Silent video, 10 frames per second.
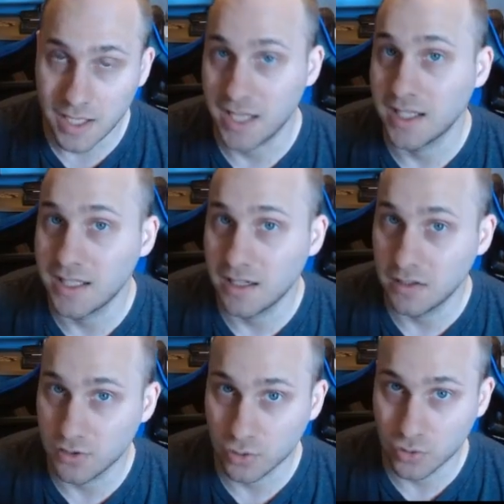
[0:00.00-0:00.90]
it can get a
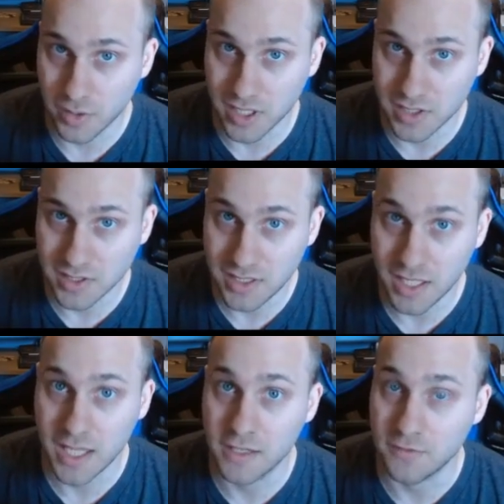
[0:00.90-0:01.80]
little crazy.
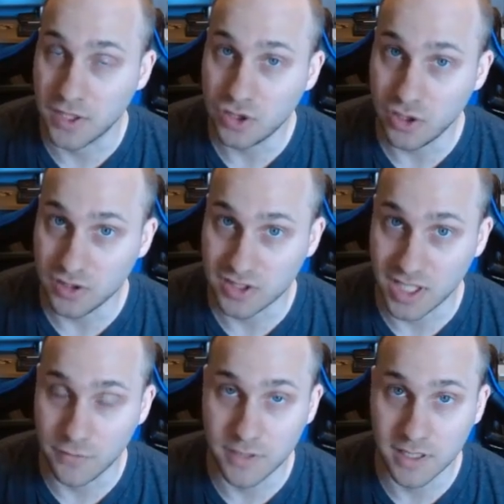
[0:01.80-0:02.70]
And if they start
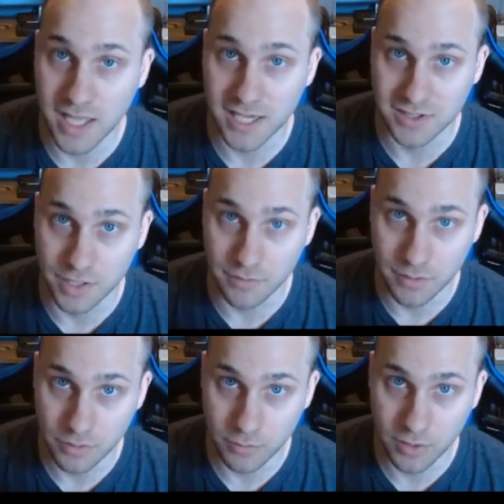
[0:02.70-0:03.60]
saving a lot of
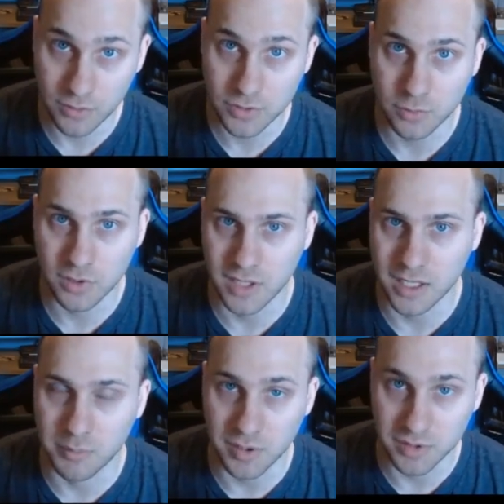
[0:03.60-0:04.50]
saving throws or
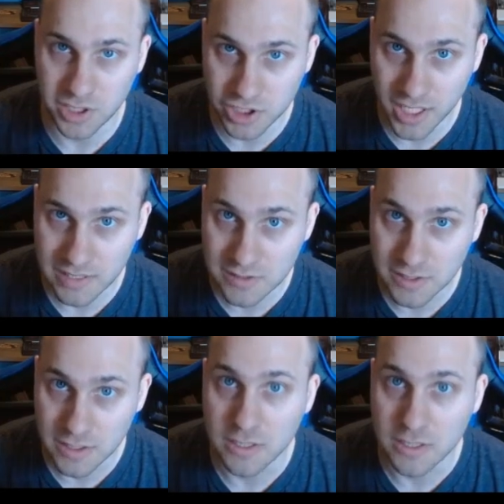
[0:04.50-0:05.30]
like ability checks,